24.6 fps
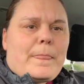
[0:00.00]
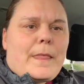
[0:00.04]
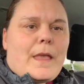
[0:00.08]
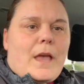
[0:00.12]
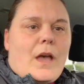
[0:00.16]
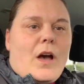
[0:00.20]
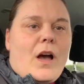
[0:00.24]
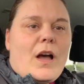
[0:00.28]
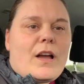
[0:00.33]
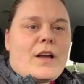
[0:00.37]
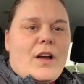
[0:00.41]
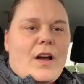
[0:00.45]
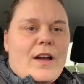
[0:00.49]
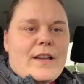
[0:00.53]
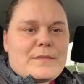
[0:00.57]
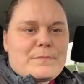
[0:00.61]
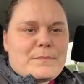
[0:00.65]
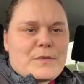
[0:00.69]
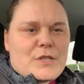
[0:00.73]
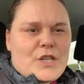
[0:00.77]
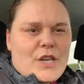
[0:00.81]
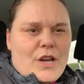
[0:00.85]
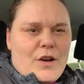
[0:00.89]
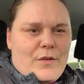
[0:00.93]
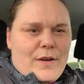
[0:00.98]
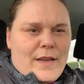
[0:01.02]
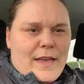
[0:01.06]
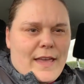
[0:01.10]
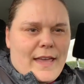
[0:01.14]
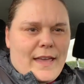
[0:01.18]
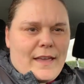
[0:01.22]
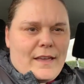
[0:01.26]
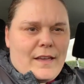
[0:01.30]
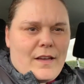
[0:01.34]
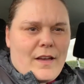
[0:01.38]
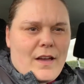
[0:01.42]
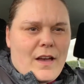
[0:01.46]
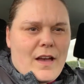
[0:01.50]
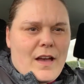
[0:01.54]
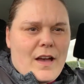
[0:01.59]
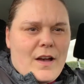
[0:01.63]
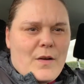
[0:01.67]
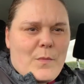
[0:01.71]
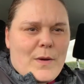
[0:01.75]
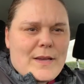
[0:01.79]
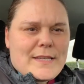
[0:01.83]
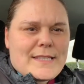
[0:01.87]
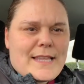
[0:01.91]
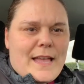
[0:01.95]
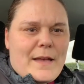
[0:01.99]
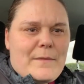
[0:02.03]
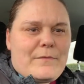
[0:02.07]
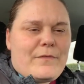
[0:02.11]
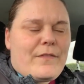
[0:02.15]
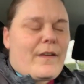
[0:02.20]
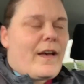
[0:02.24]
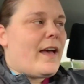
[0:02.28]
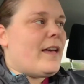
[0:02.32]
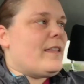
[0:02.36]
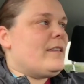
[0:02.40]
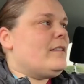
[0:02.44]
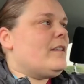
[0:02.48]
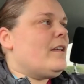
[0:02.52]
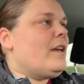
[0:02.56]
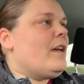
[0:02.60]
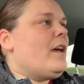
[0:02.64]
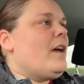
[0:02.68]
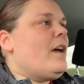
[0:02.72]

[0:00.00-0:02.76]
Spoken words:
Hi guys, Michelle here, West Ham fan.